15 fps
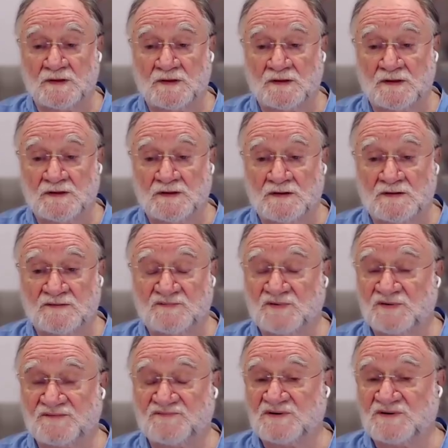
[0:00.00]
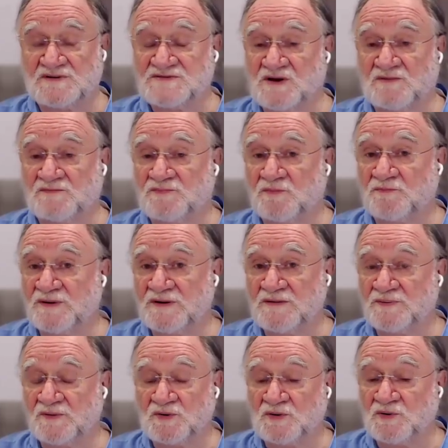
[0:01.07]
Yeah. For example,
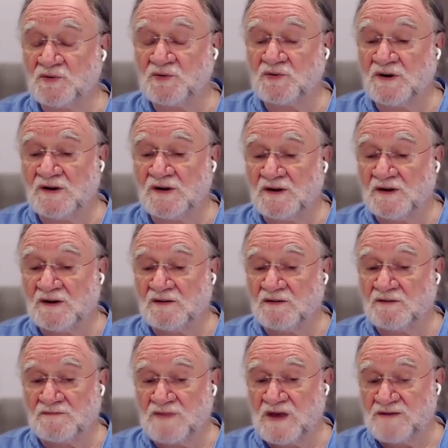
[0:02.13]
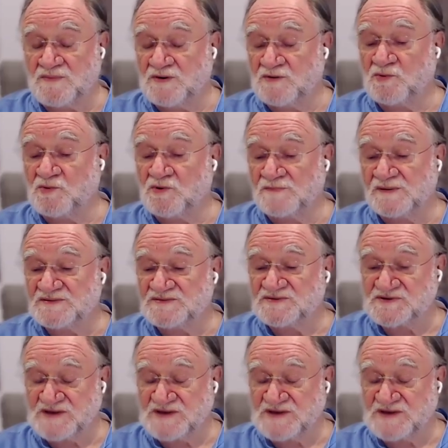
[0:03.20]
people who maybe were a bit